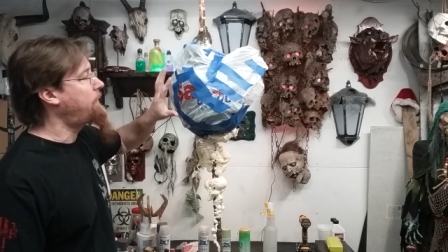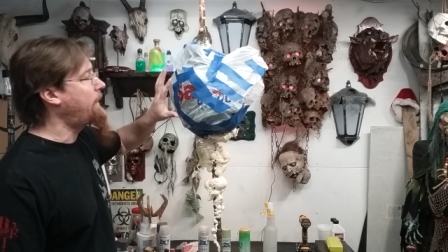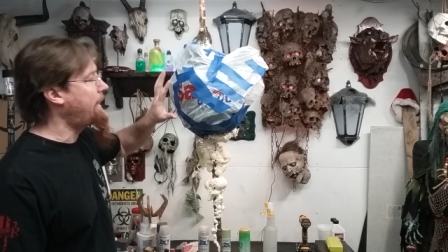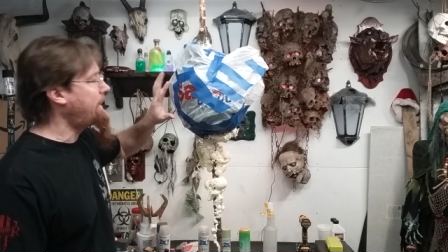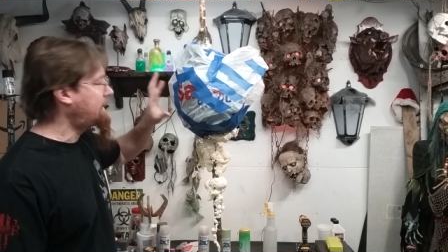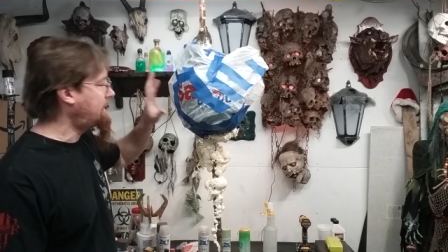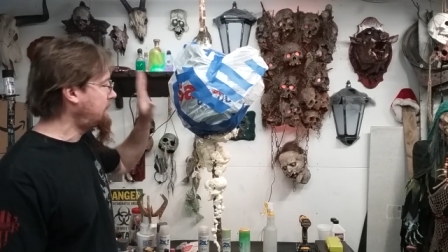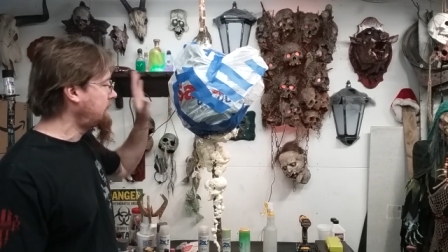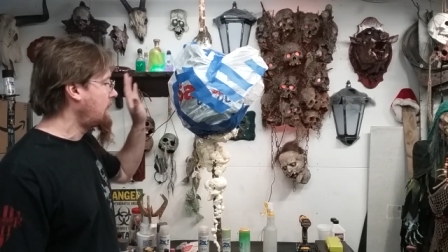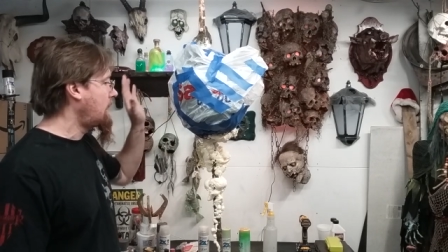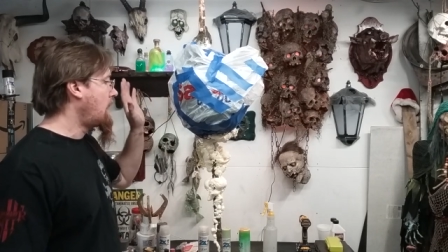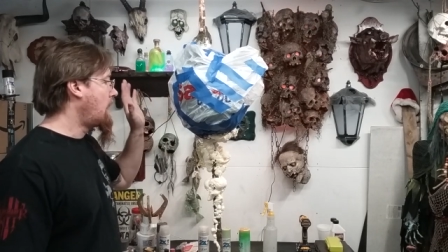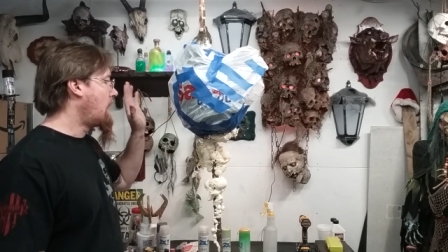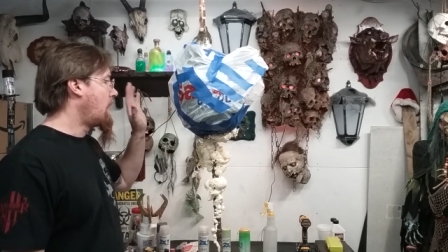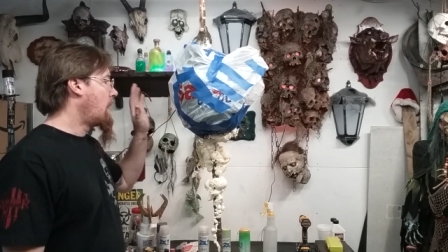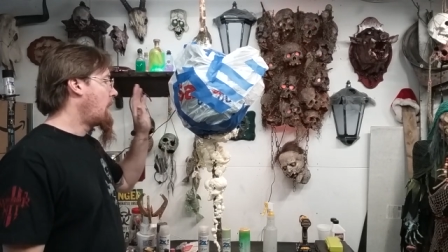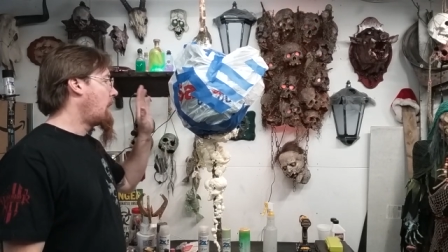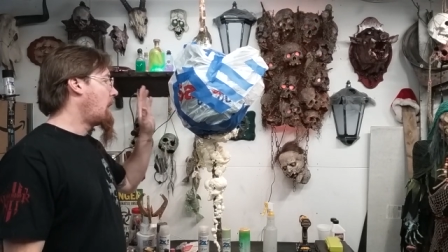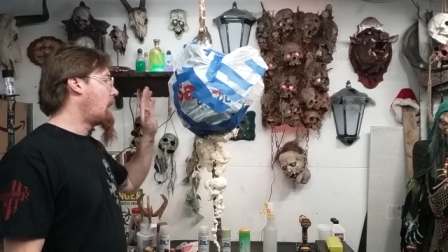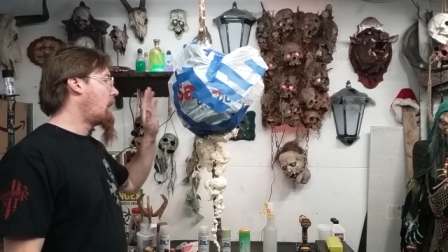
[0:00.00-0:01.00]
face.
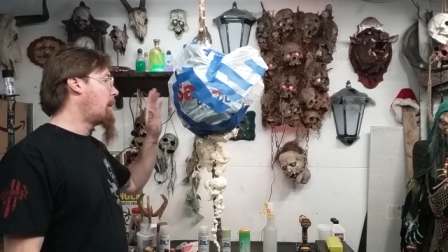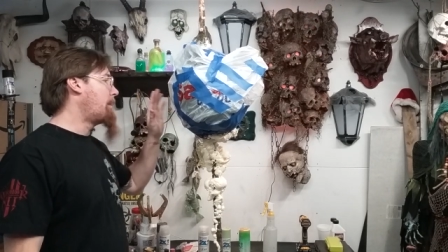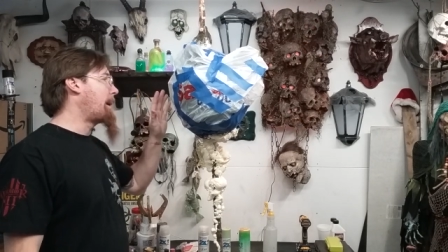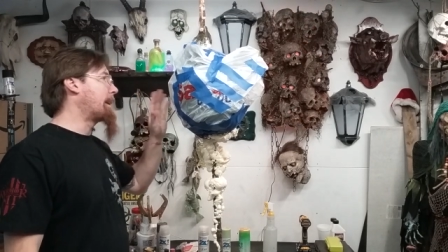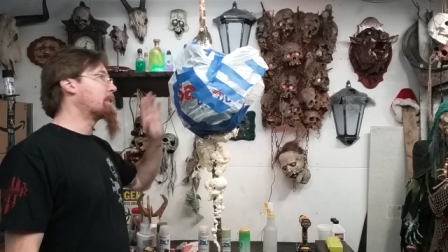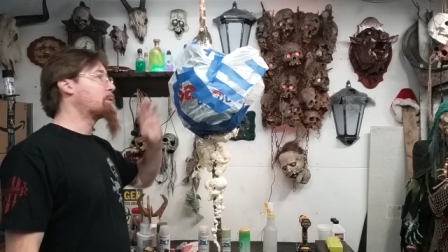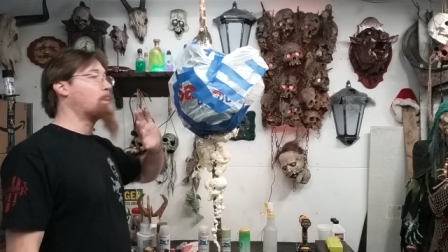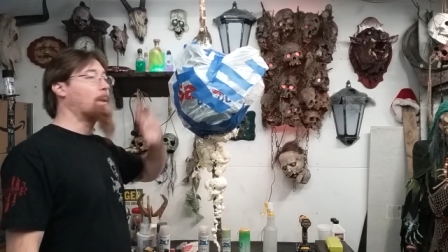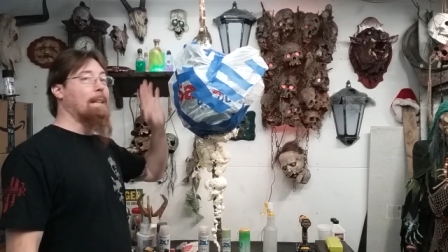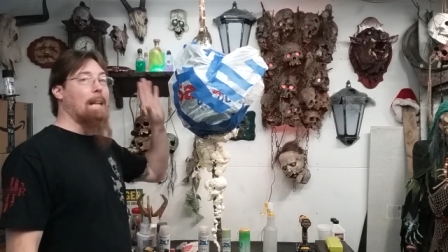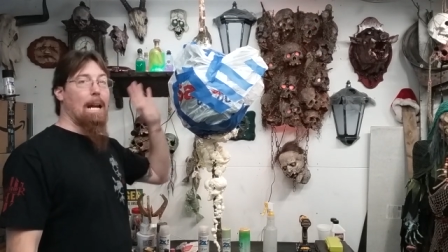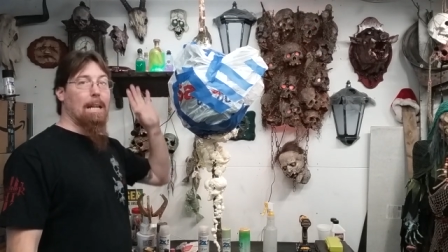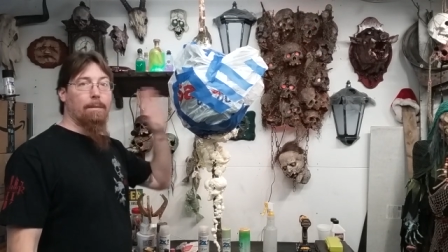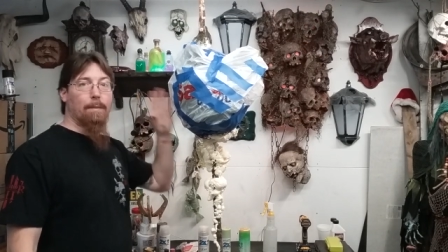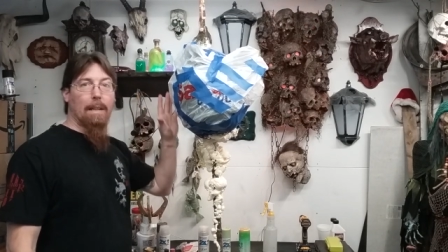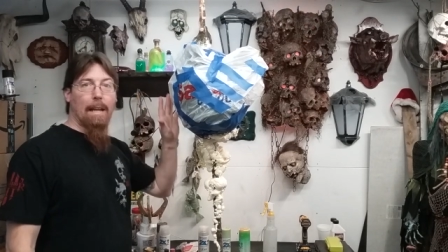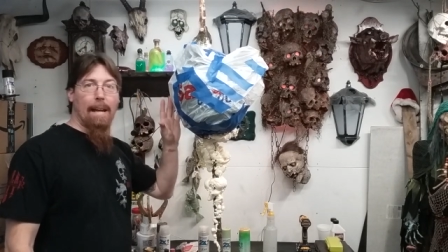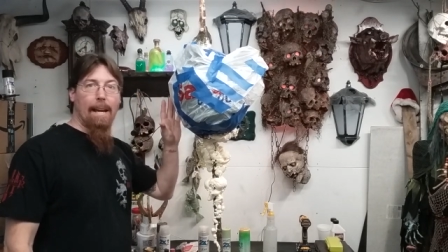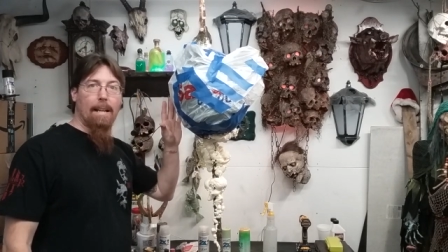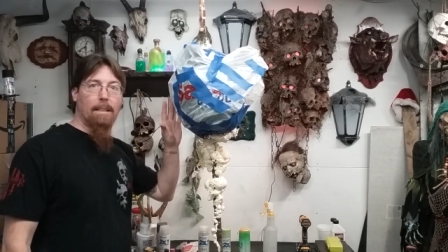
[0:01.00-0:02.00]
I just want to kind
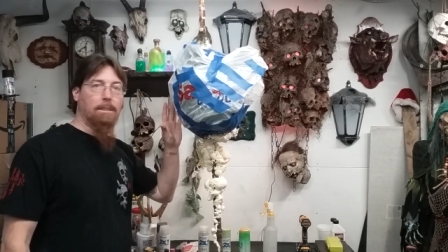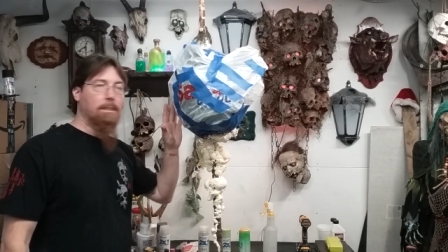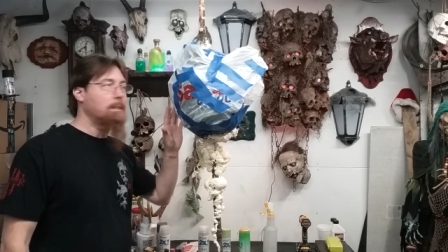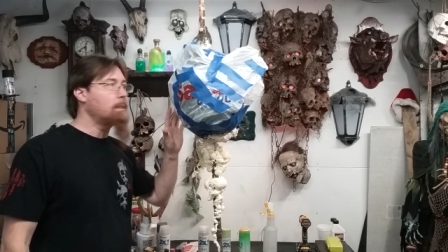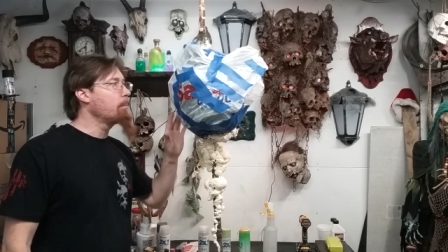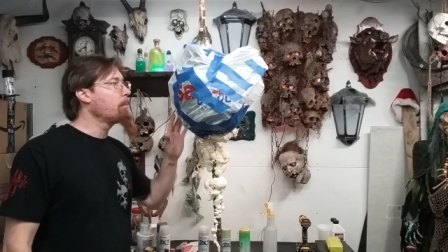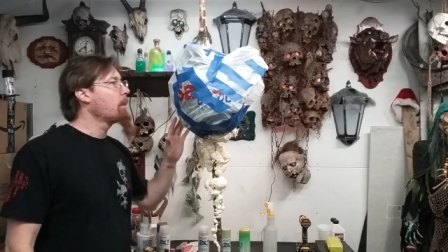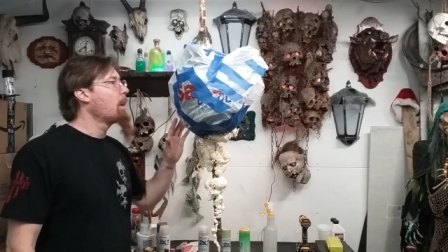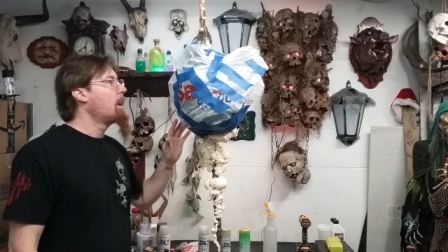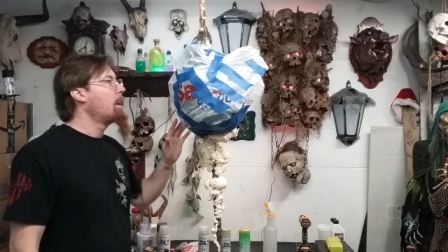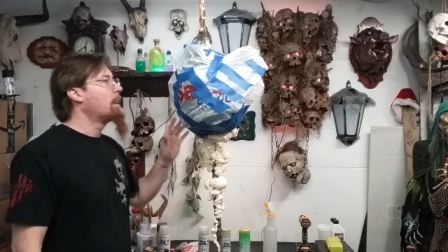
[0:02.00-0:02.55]
of enhance him.